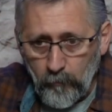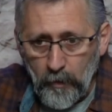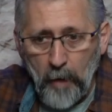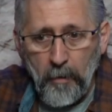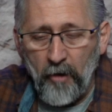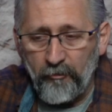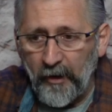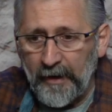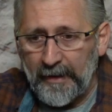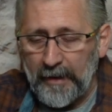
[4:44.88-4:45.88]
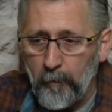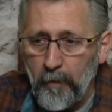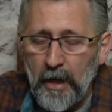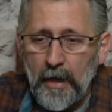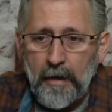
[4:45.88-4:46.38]
about fighting them,
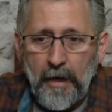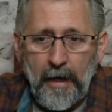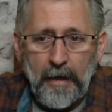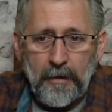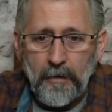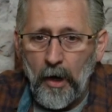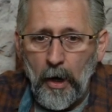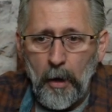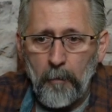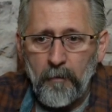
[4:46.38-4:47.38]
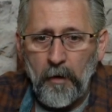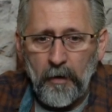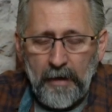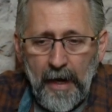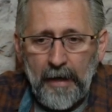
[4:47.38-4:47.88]
and they were
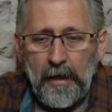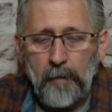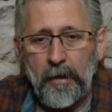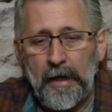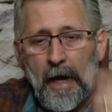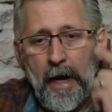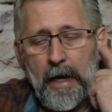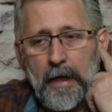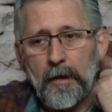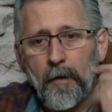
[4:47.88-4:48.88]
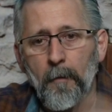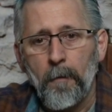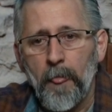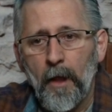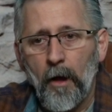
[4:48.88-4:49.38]
attacking me. And
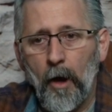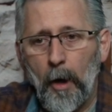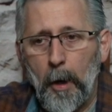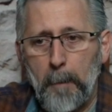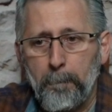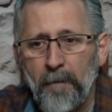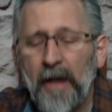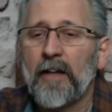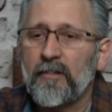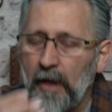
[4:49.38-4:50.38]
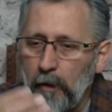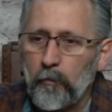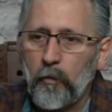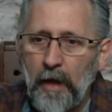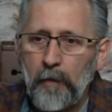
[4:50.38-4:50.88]
I guess that
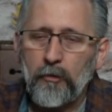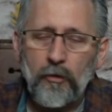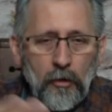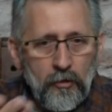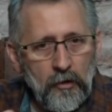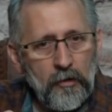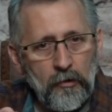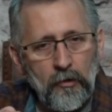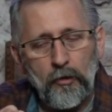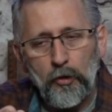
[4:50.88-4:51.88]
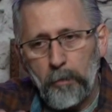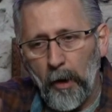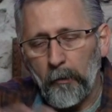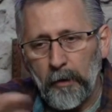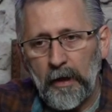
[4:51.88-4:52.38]
this is a
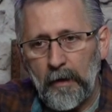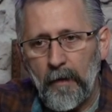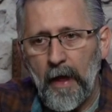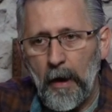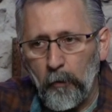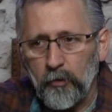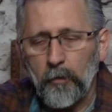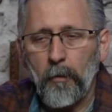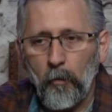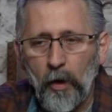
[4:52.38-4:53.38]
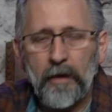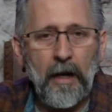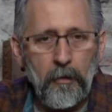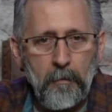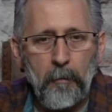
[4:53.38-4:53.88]
two-part, really. That was one that I
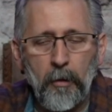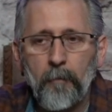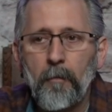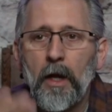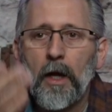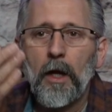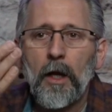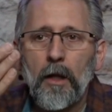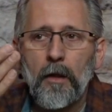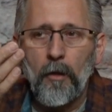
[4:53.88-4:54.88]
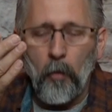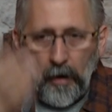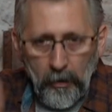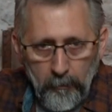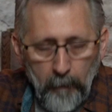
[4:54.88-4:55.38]
remembered. The one
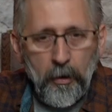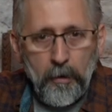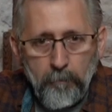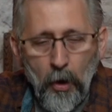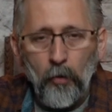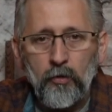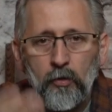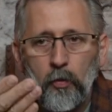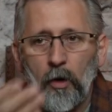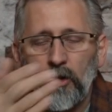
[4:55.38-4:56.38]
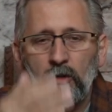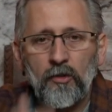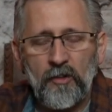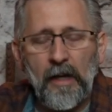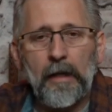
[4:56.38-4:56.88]
I remembered the most was
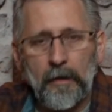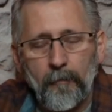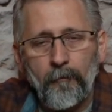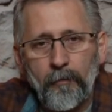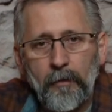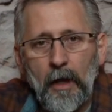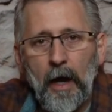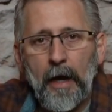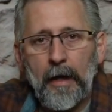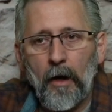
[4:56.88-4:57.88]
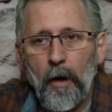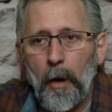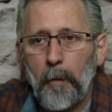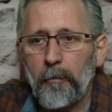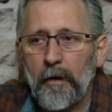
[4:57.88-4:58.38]
Satan.
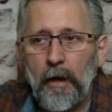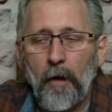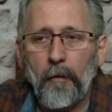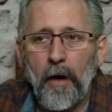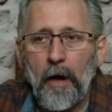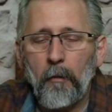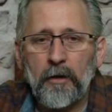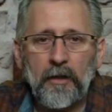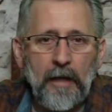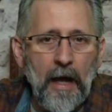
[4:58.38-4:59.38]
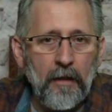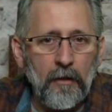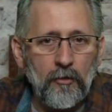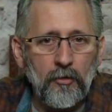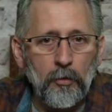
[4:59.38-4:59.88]
now I went to
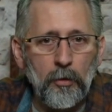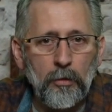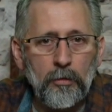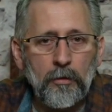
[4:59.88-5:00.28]
Catholic school,